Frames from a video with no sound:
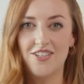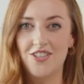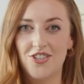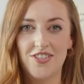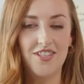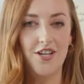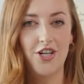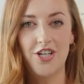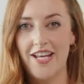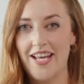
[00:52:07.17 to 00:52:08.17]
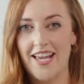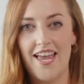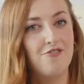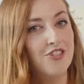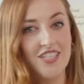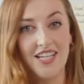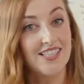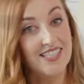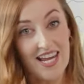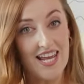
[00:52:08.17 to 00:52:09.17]
you're just learning every
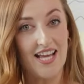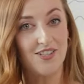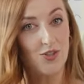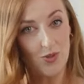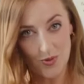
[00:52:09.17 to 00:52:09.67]
single day, as you